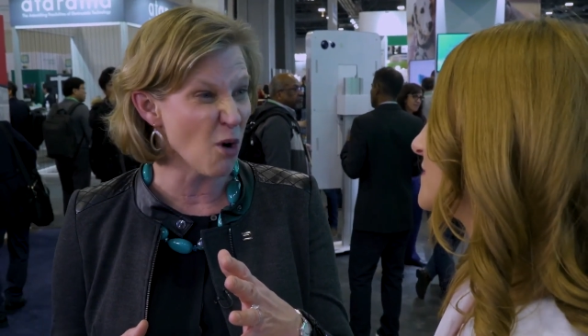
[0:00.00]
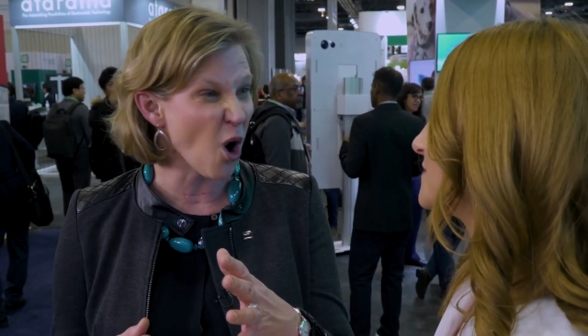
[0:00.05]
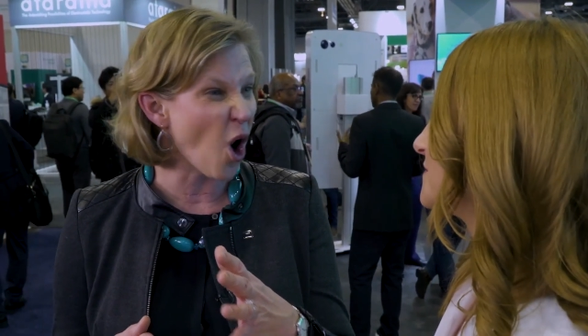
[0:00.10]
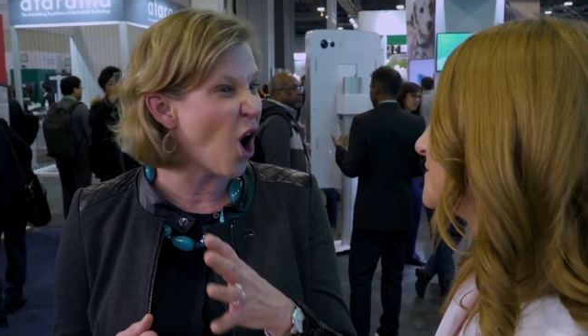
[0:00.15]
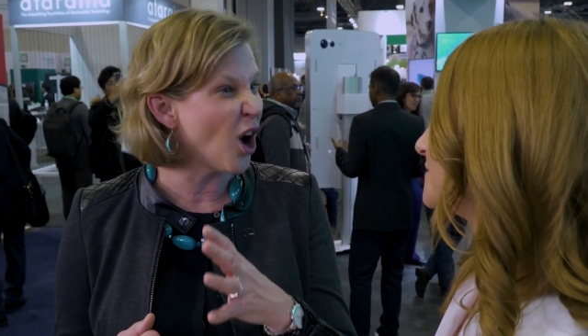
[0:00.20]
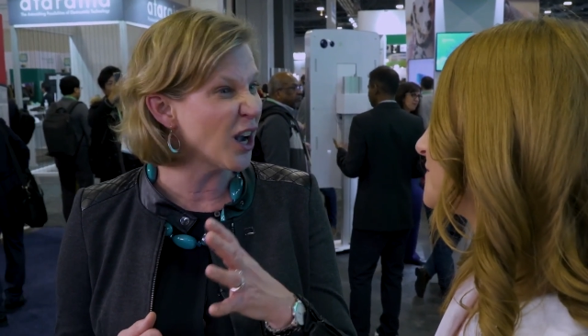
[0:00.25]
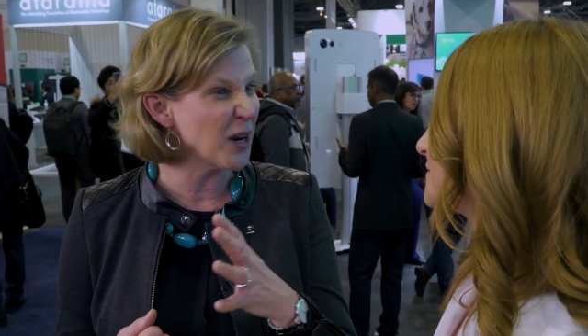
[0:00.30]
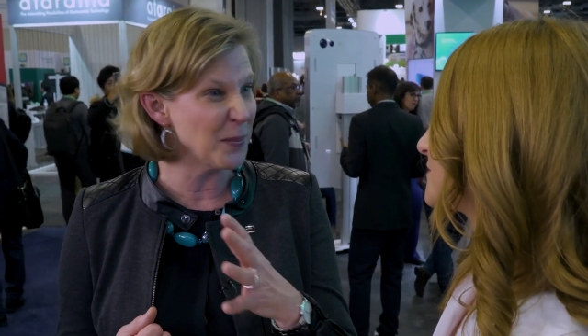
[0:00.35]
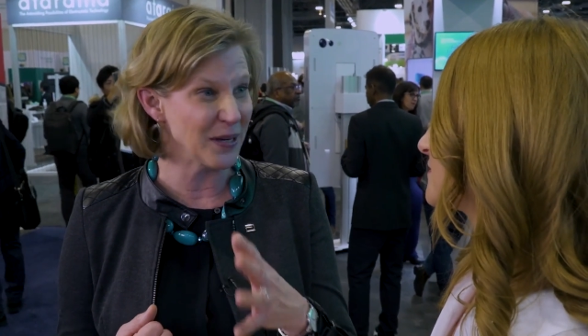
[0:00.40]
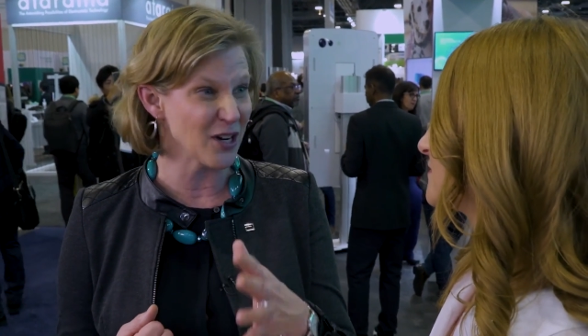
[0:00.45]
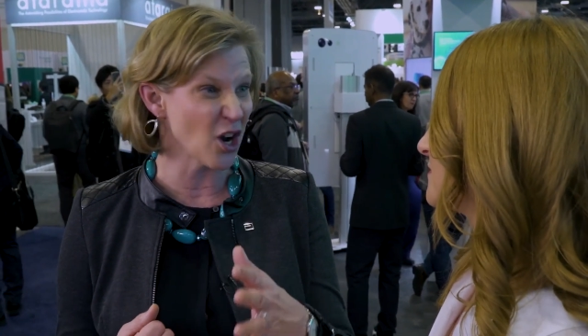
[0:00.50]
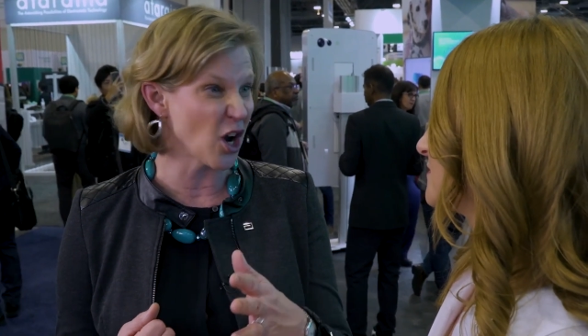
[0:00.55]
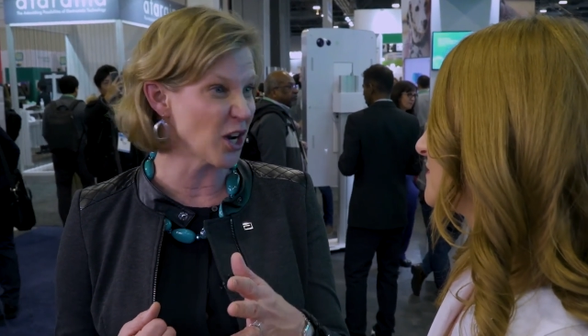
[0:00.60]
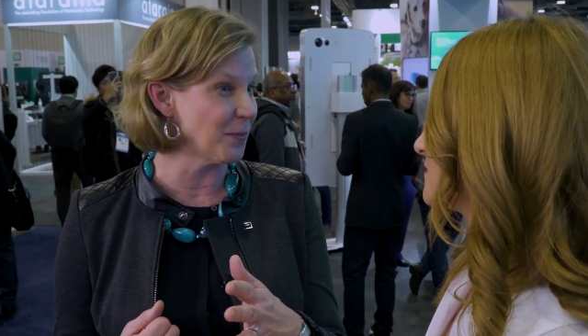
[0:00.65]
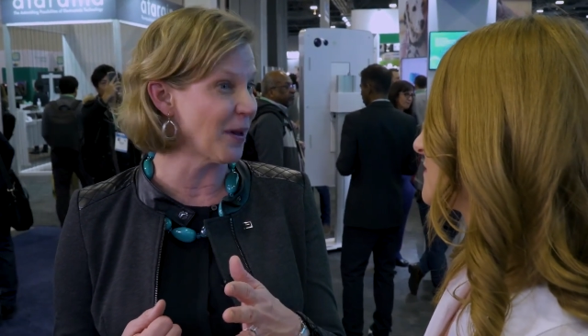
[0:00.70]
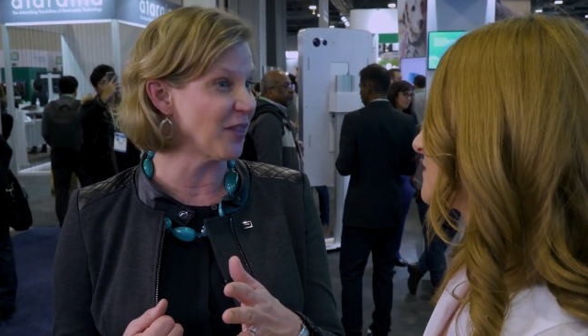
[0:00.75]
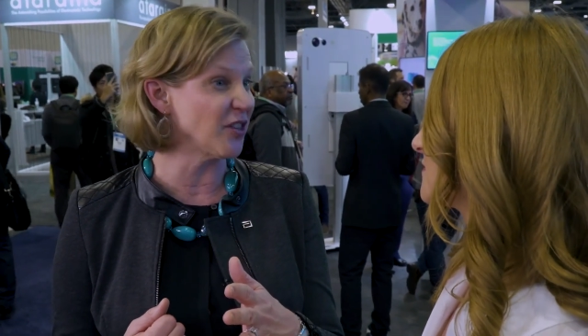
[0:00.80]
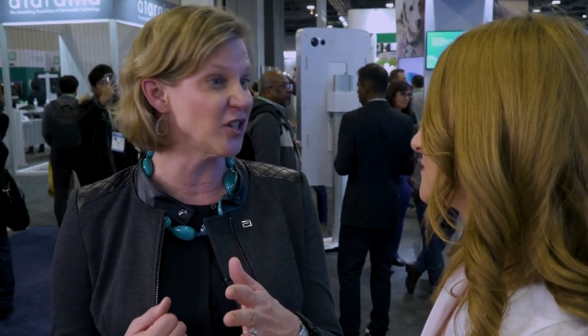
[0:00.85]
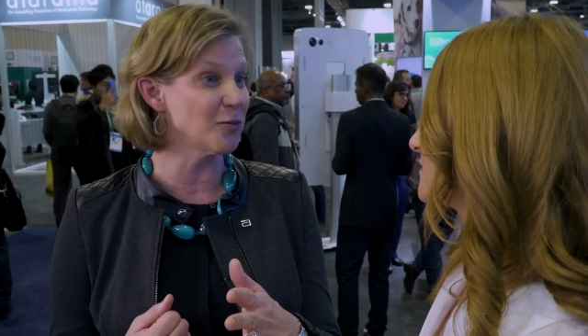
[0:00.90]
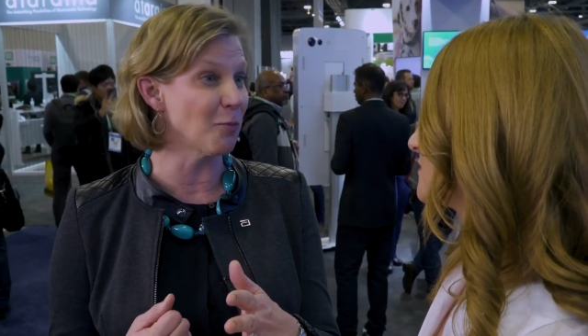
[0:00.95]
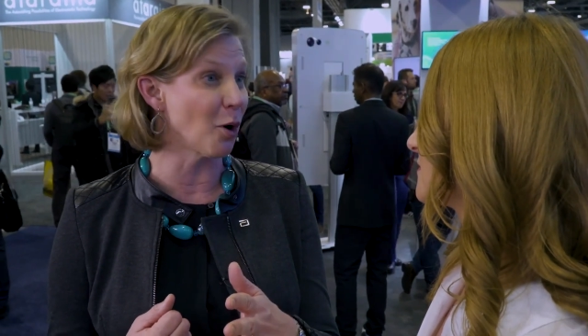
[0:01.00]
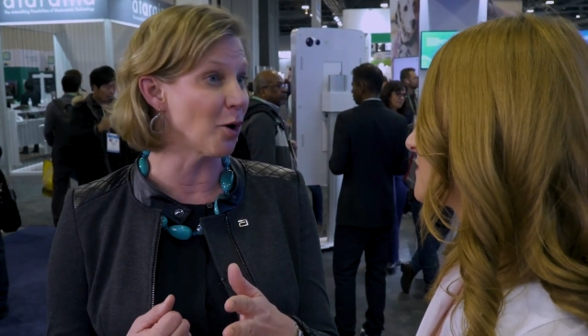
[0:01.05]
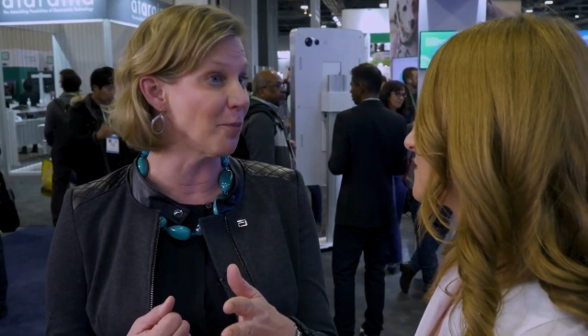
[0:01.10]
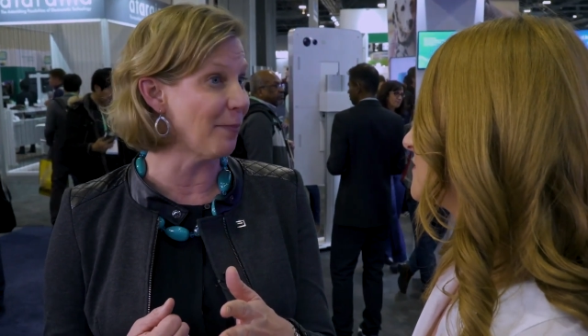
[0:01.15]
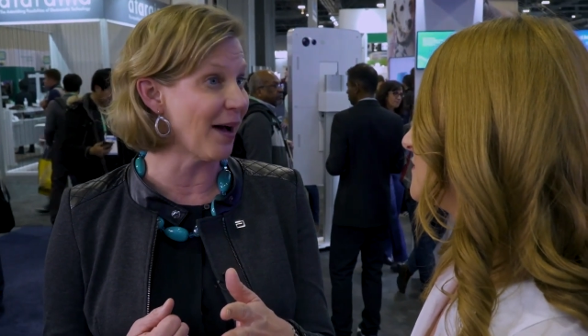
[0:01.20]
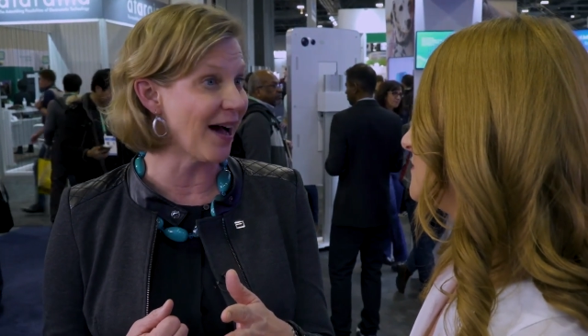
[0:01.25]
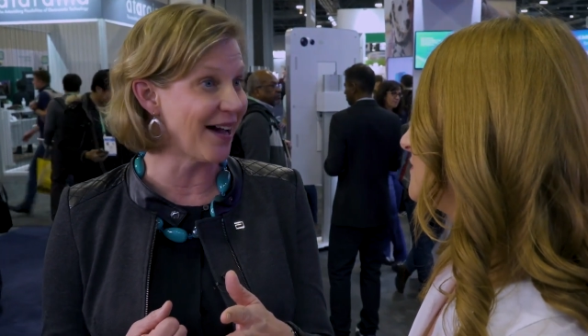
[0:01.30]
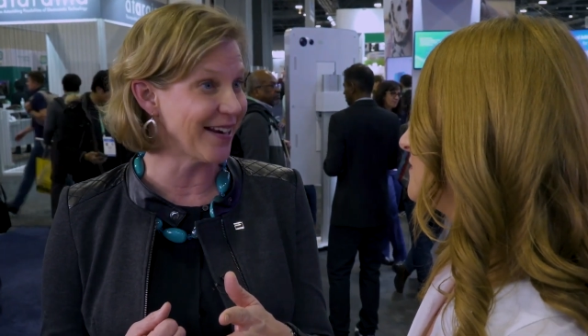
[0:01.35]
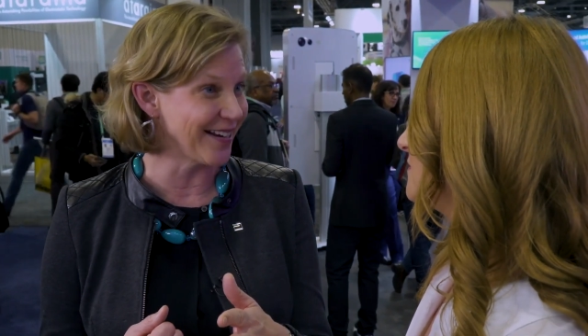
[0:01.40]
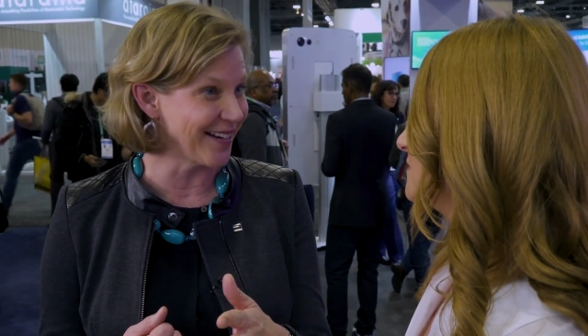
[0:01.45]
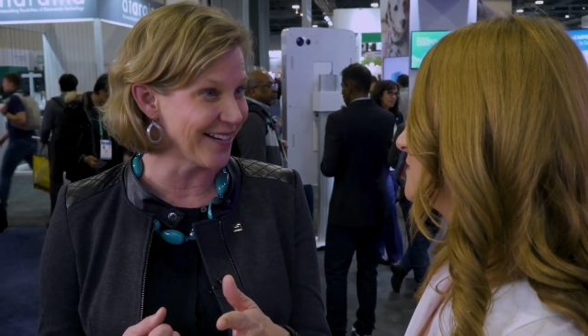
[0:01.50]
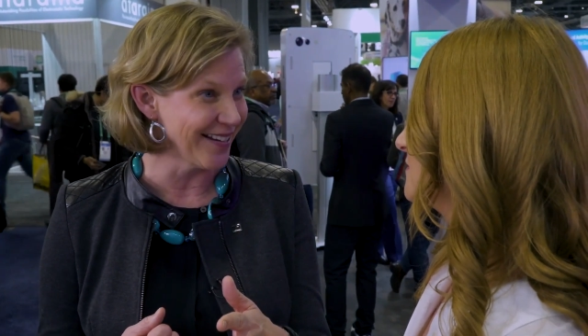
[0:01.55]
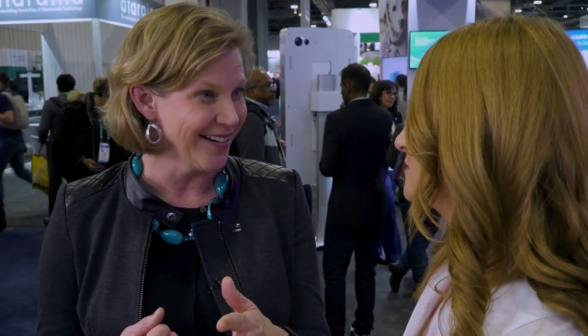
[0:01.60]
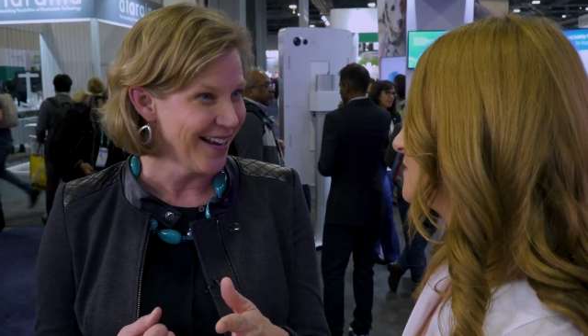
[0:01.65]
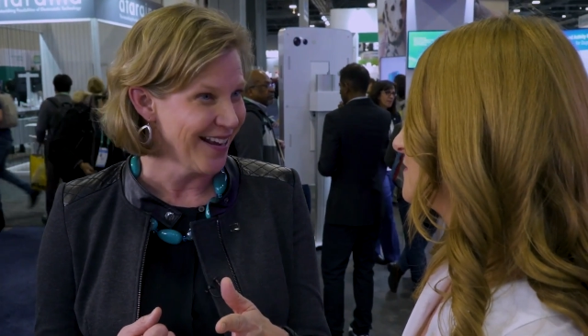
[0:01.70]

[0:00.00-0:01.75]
we're all going to be talking about the smart body.